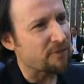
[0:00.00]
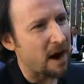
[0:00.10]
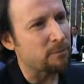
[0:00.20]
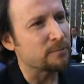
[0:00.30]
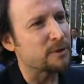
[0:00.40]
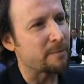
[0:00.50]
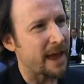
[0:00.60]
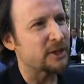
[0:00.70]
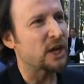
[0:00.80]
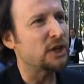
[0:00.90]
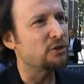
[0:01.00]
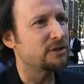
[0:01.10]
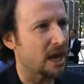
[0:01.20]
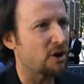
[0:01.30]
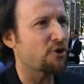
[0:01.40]
problem demands a
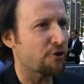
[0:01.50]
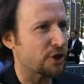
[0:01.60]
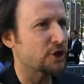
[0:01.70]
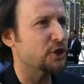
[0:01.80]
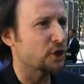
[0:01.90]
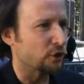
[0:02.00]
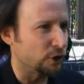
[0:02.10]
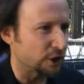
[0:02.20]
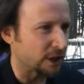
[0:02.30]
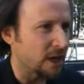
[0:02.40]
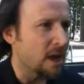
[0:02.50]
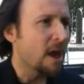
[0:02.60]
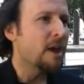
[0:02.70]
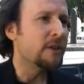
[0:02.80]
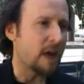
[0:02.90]
Judeo-Christian solution.
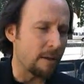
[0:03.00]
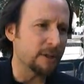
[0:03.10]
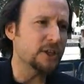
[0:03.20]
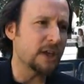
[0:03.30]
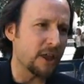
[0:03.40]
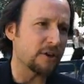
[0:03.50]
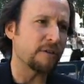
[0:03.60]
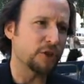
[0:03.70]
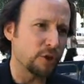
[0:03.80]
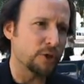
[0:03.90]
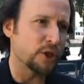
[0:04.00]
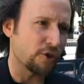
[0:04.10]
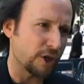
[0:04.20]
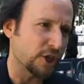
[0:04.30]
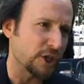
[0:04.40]
The coming together of Jews and
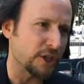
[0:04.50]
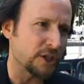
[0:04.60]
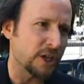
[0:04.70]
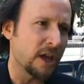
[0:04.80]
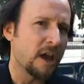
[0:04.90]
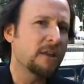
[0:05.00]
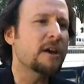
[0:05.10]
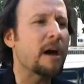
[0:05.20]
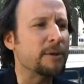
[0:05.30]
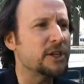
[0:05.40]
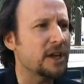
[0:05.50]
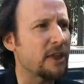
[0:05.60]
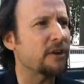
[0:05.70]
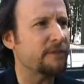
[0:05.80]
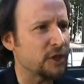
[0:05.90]
Christians, the coming
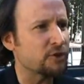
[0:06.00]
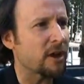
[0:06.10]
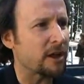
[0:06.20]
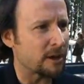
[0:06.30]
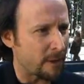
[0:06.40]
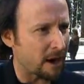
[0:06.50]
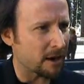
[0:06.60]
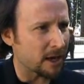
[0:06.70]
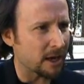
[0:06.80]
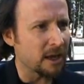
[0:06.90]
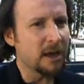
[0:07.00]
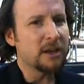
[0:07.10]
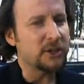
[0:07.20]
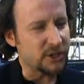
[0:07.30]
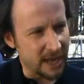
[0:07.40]
together of Israel and America,
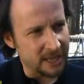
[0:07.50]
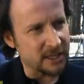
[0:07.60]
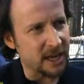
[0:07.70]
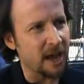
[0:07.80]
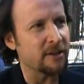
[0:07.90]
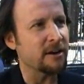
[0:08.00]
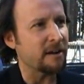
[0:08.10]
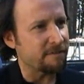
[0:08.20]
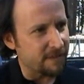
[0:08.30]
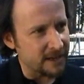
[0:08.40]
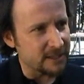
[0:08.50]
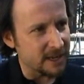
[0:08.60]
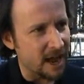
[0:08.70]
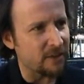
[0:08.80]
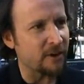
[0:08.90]
to stand together and fight
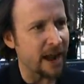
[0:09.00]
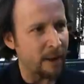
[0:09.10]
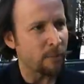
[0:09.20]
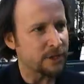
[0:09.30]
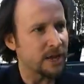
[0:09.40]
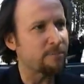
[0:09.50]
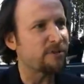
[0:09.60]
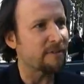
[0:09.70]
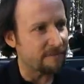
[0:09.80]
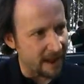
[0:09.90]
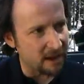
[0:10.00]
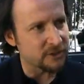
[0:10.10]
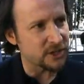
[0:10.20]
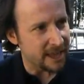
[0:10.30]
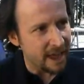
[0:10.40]
together and one day prevail
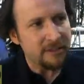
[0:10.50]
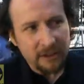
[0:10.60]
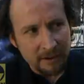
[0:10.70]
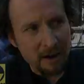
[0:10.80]
together.